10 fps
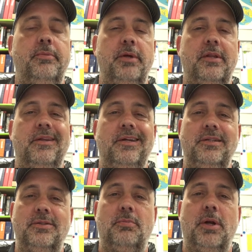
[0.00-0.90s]
The big
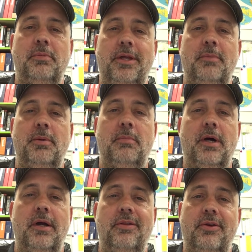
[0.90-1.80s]
things to probably keep in
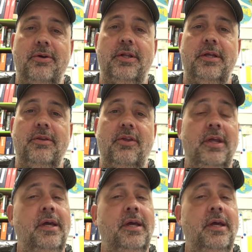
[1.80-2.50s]
mind: 13th